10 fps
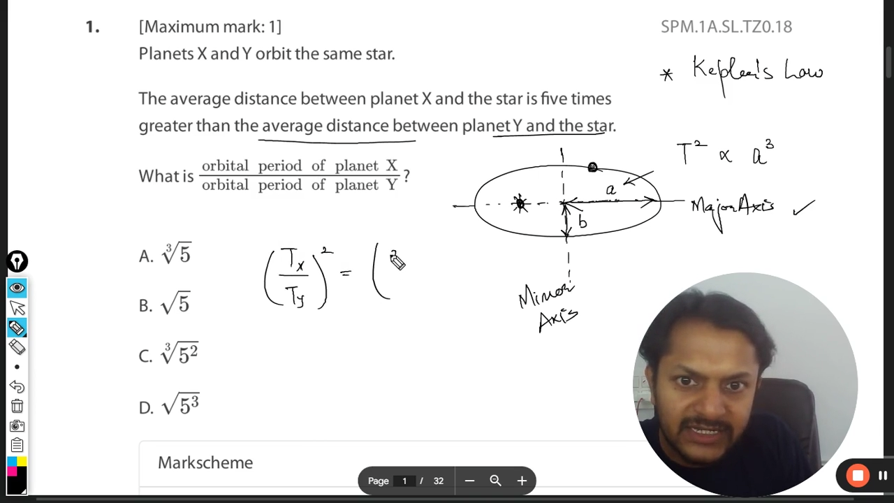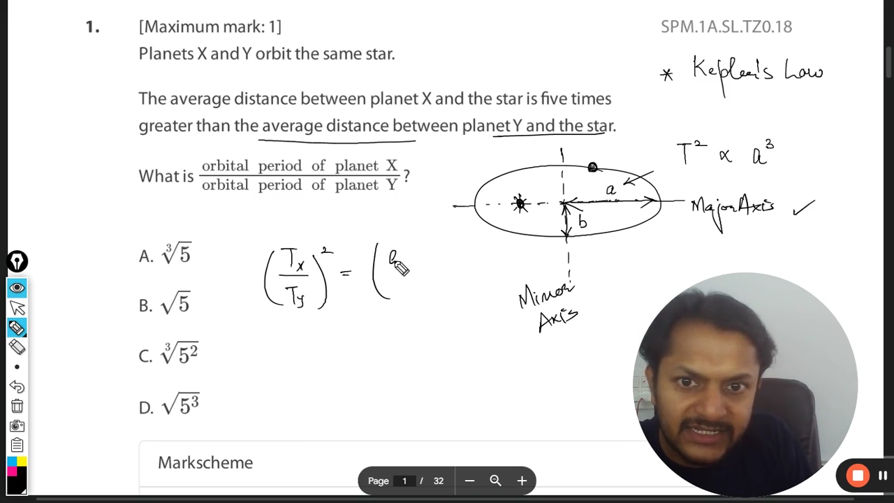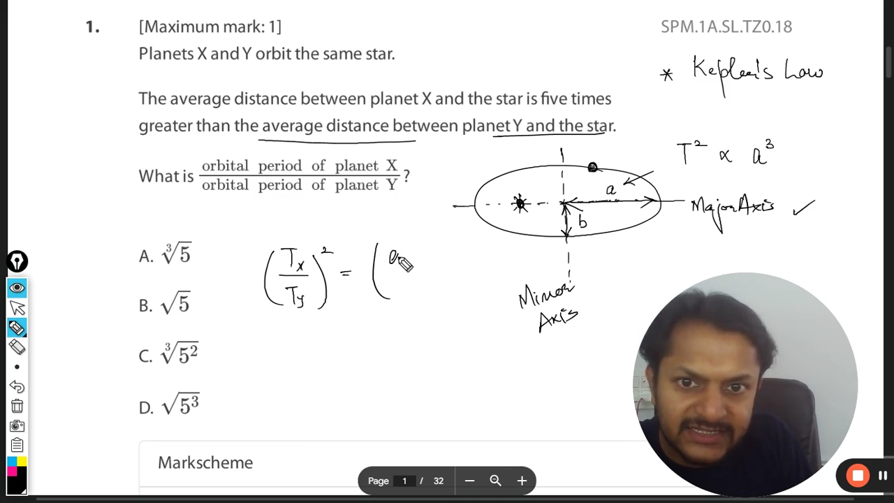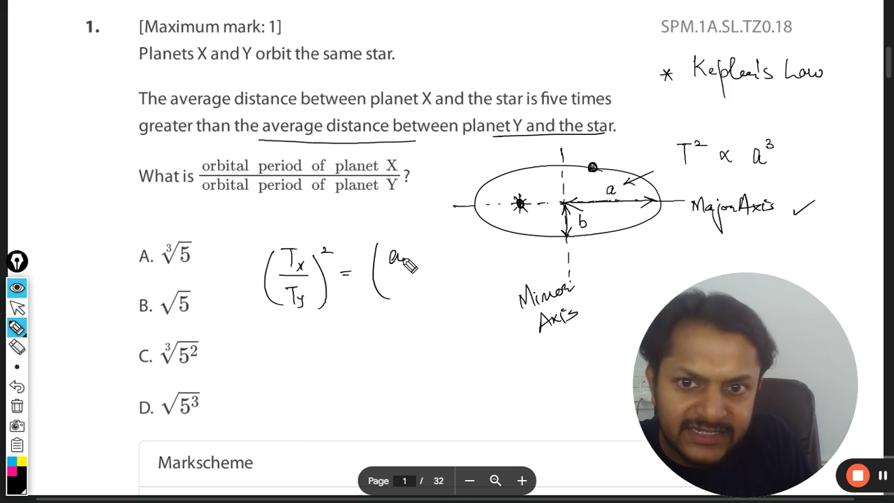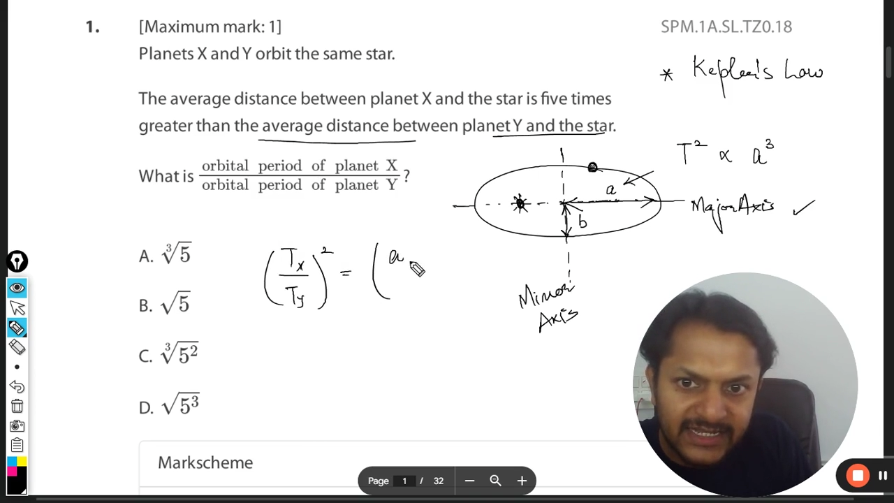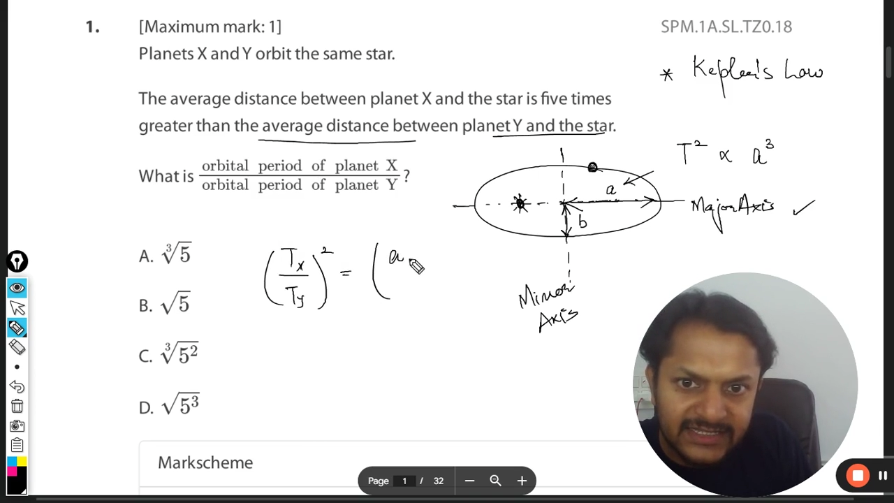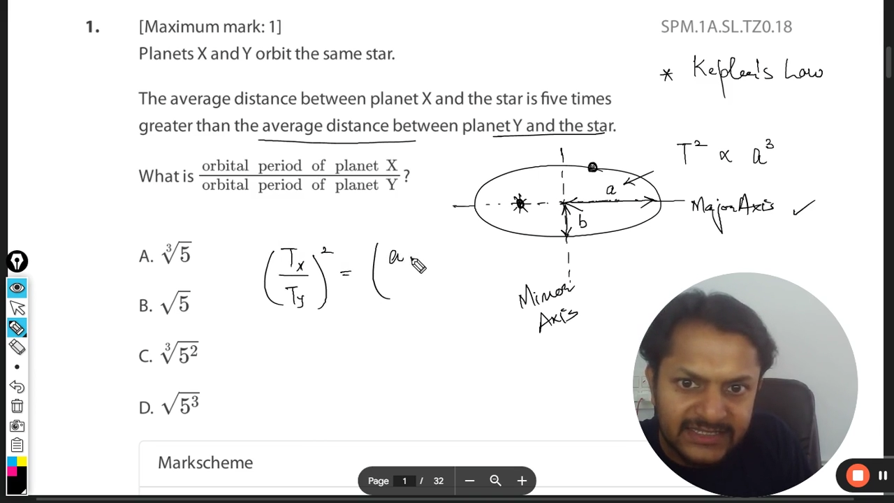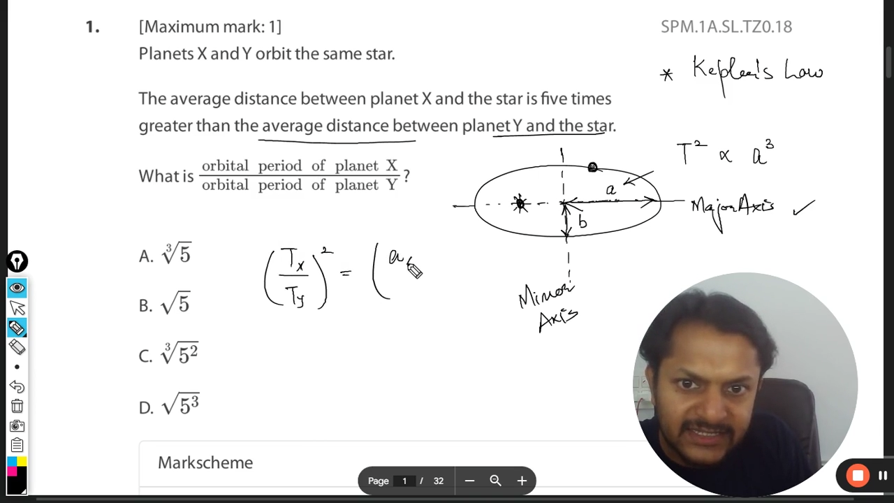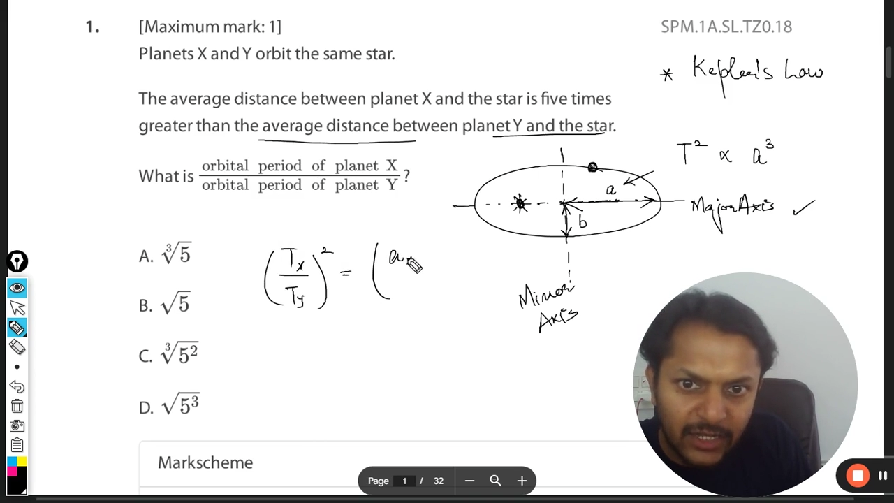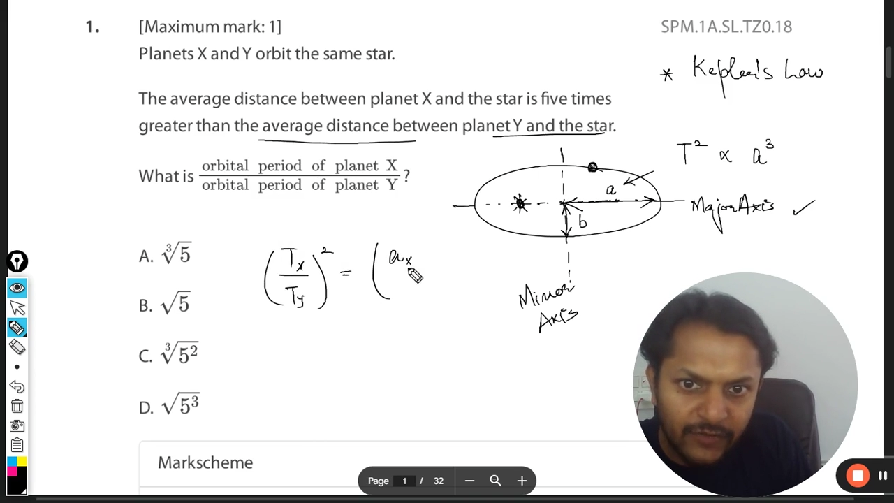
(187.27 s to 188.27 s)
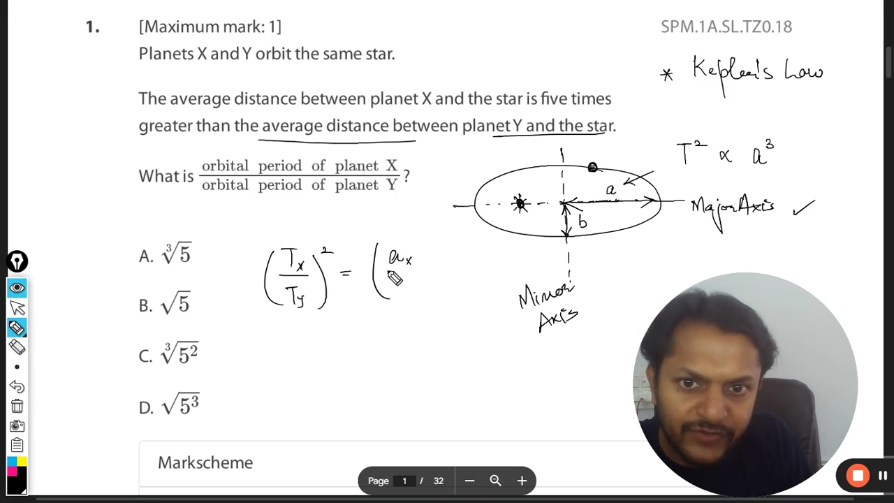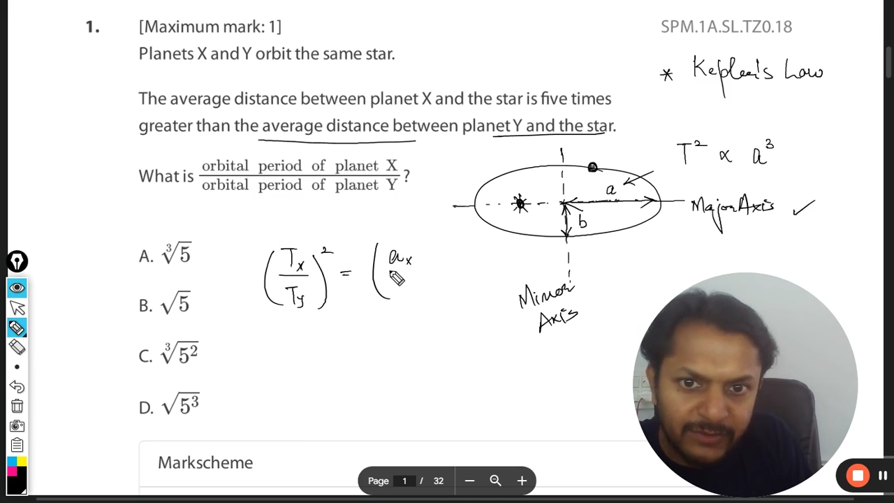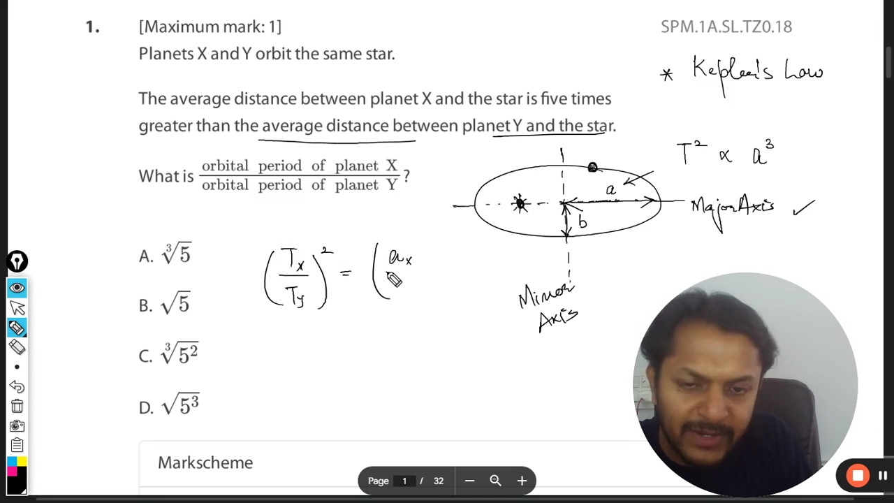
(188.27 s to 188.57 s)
distance of the